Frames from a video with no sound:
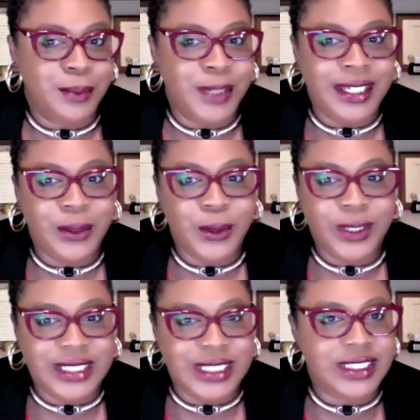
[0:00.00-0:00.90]
Many
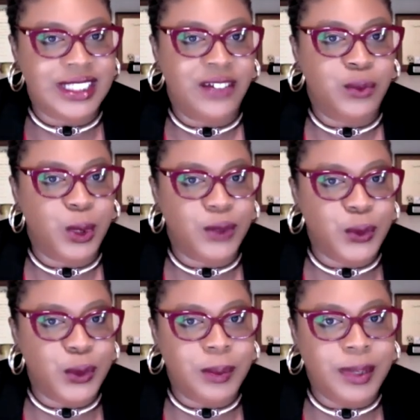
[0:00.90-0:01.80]
organizations that I've worked
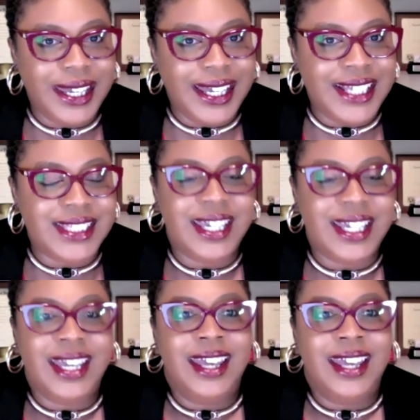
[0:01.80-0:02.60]
for in the past,